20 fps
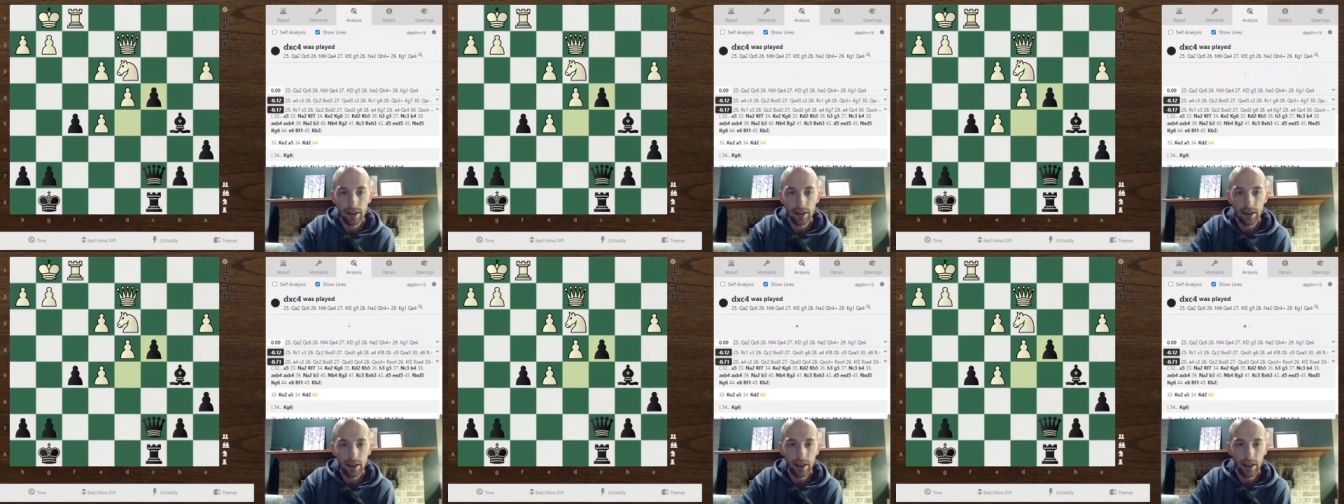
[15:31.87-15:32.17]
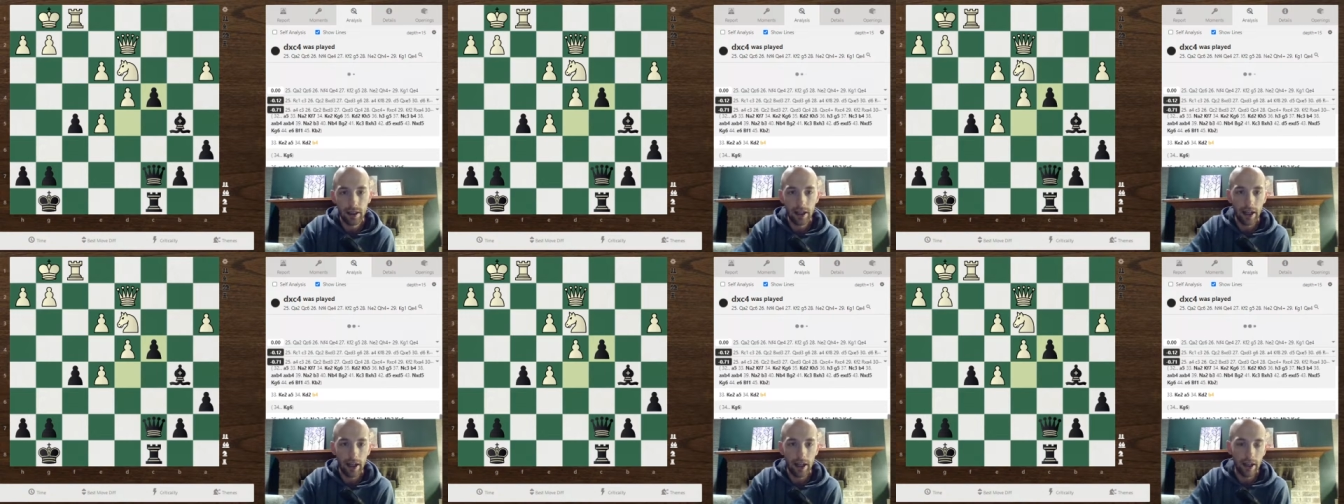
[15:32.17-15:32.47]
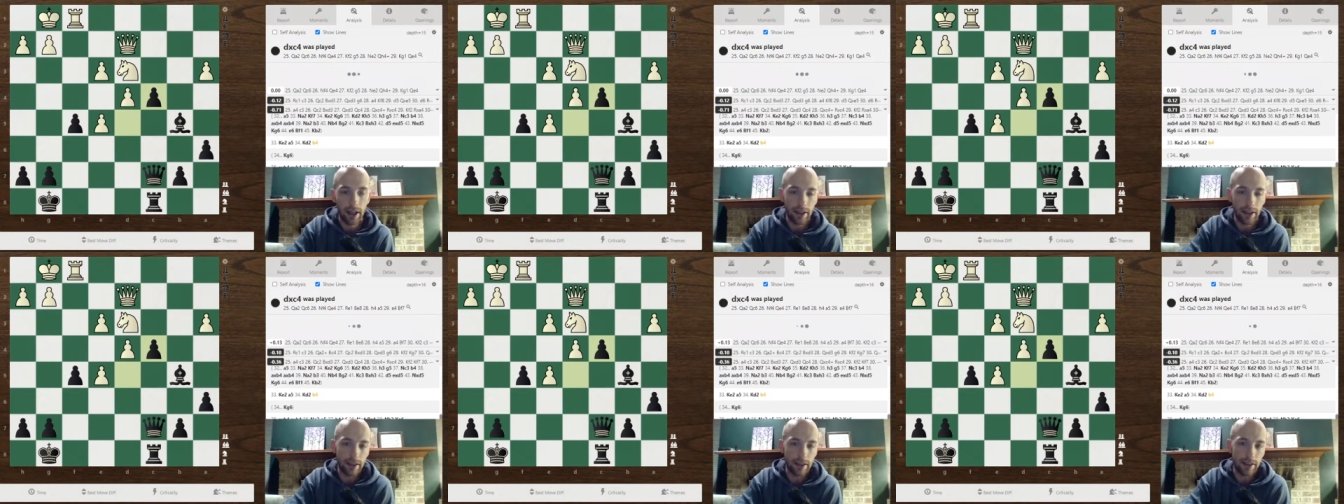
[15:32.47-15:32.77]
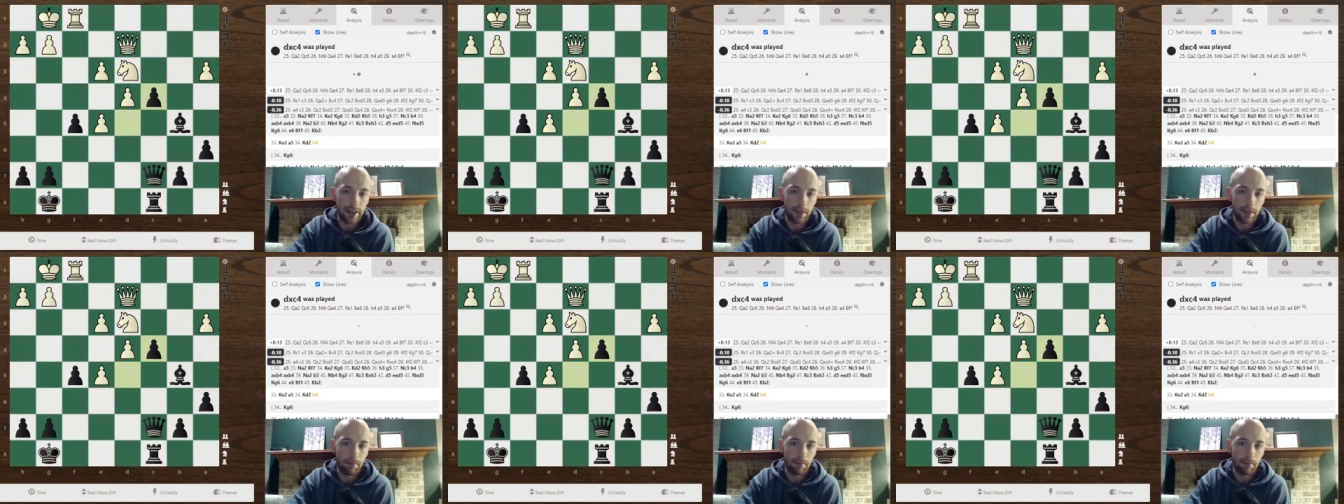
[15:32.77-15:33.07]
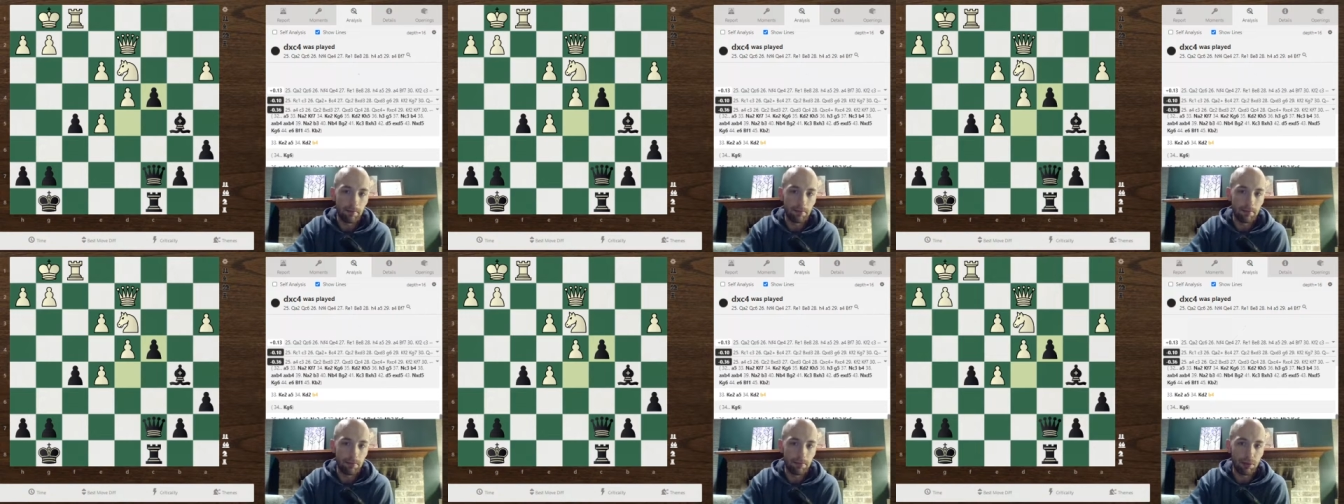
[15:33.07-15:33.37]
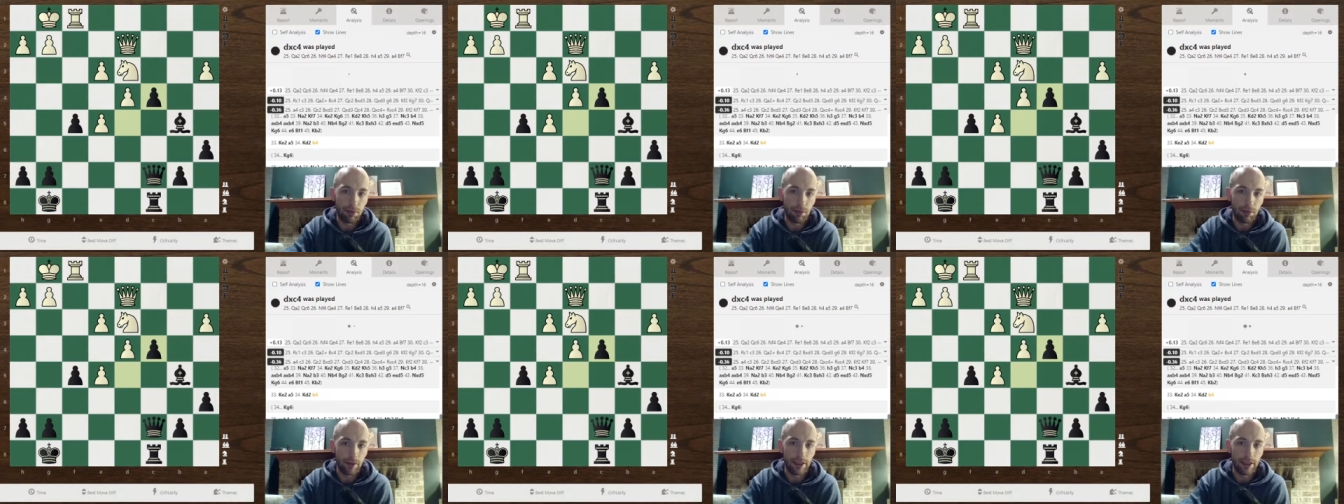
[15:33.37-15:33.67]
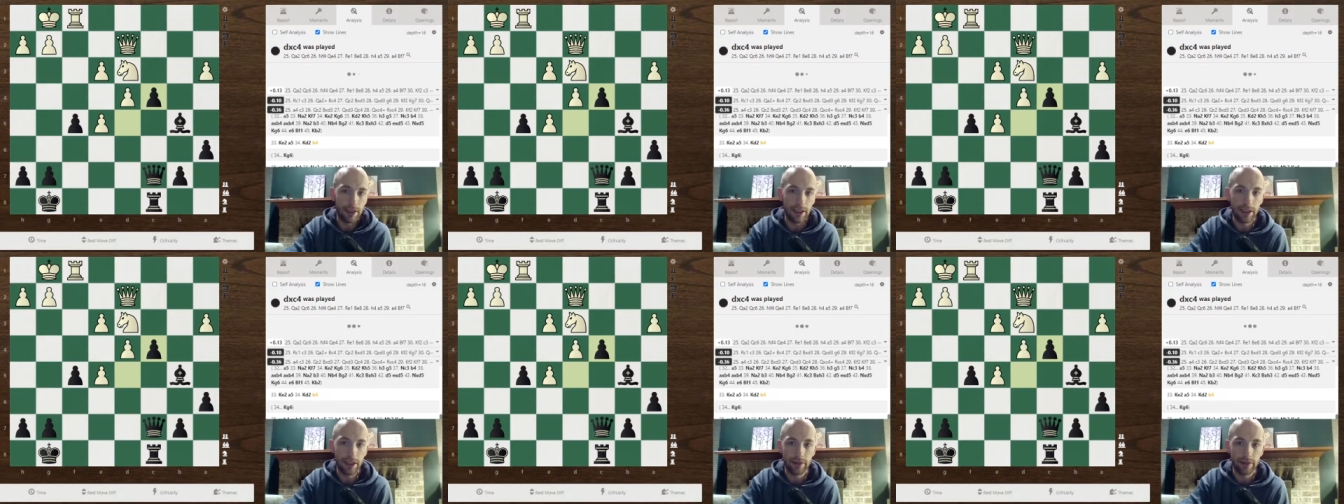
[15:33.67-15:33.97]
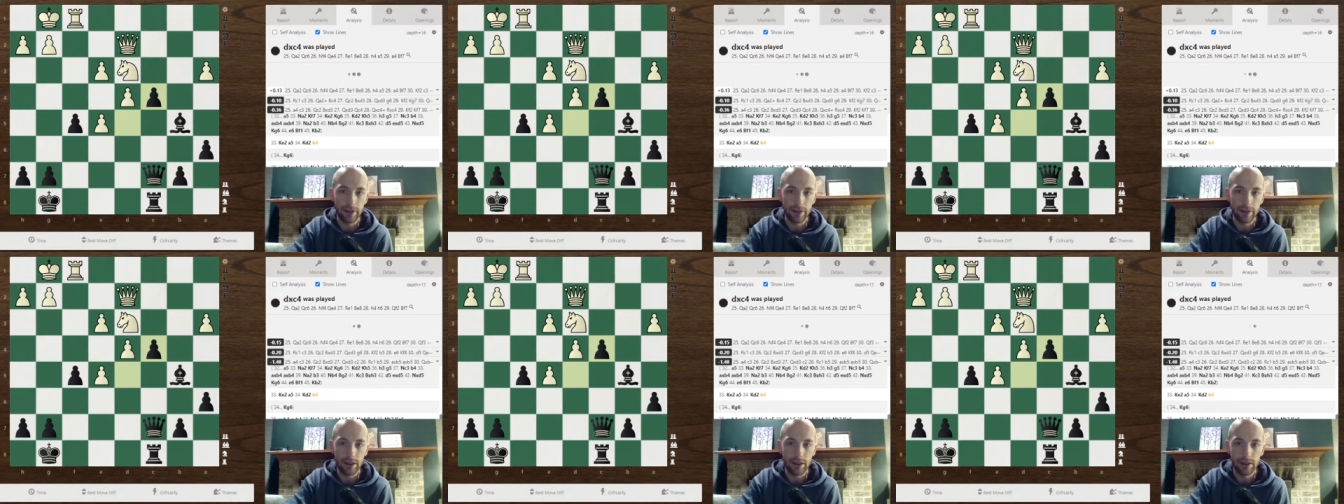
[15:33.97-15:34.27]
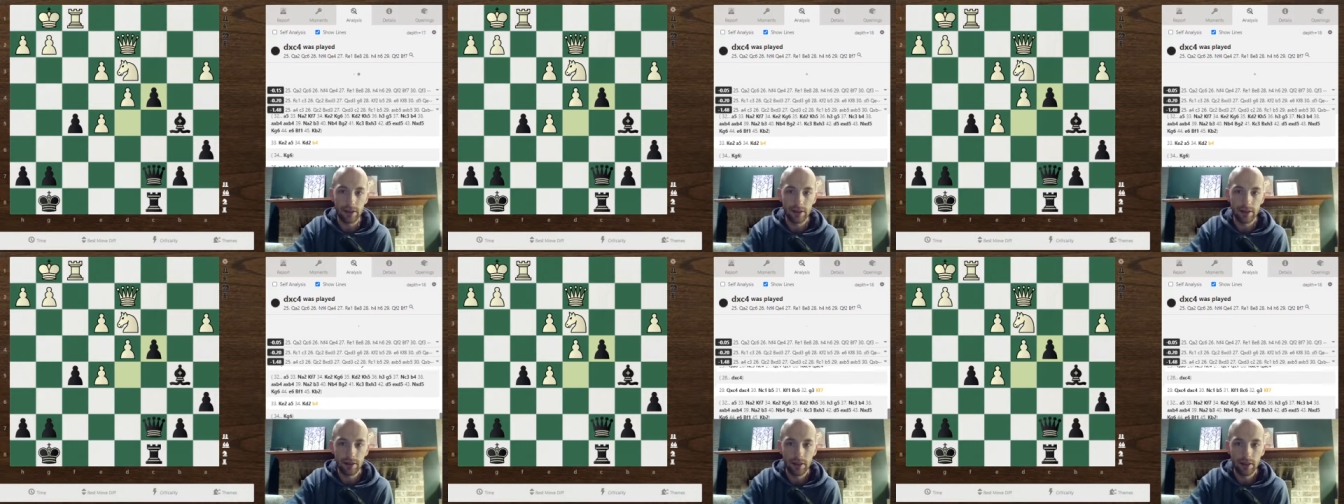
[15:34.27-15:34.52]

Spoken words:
And it's pretty even.